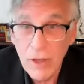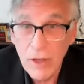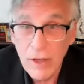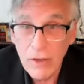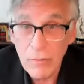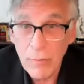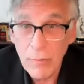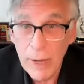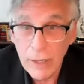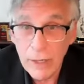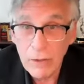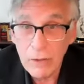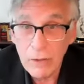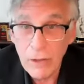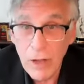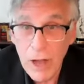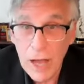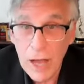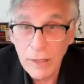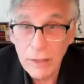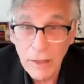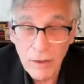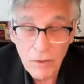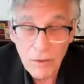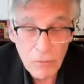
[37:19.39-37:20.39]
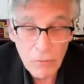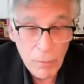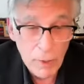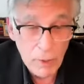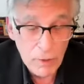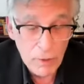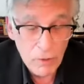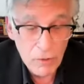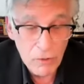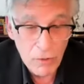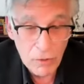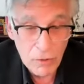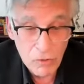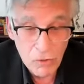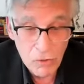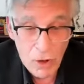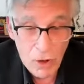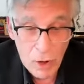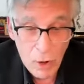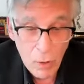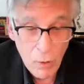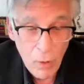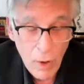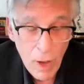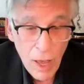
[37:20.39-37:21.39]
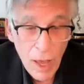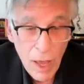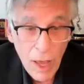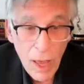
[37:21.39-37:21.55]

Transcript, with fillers: as Michael Connelly's books show,